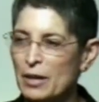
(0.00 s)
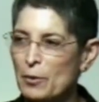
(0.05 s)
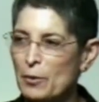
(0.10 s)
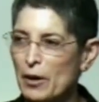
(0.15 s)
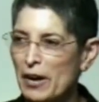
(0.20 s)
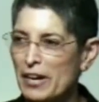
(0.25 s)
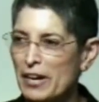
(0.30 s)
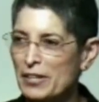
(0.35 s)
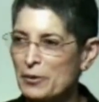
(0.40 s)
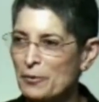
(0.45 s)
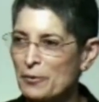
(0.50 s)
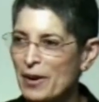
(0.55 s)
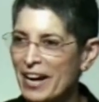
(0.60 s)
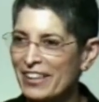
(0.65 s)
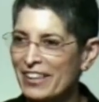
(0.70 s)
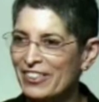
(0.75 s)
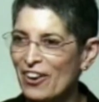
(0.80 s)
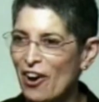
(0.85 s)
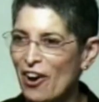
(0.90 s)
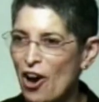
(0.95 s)
where I
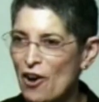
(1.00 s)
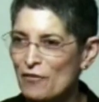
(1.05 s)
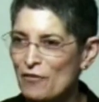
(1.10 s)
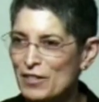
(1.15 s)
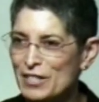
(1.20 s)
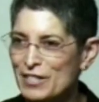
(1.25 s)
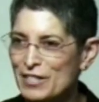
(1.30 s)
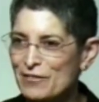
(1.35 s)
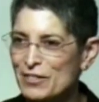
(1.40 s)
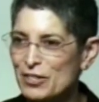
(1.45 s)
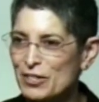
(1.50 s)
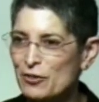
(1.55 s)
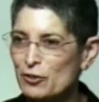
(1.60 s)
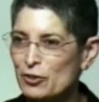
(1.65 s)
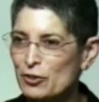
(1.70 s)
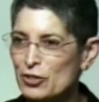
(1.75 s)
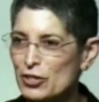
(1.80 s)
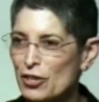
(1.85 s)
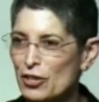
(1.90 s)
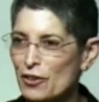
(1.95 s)
direct the Office of School
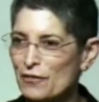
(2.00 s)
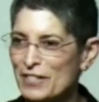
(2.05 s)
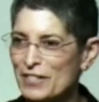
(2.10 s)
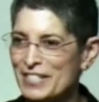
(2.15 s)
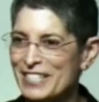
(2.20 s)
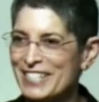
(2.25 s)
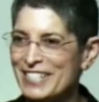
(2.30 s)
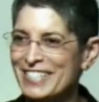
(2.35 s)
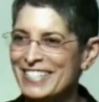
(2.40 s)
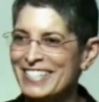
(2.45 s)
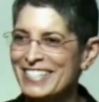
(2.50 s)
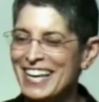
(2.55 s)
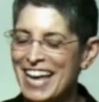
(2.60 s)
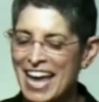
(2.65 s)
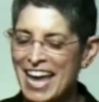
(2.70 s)
Services.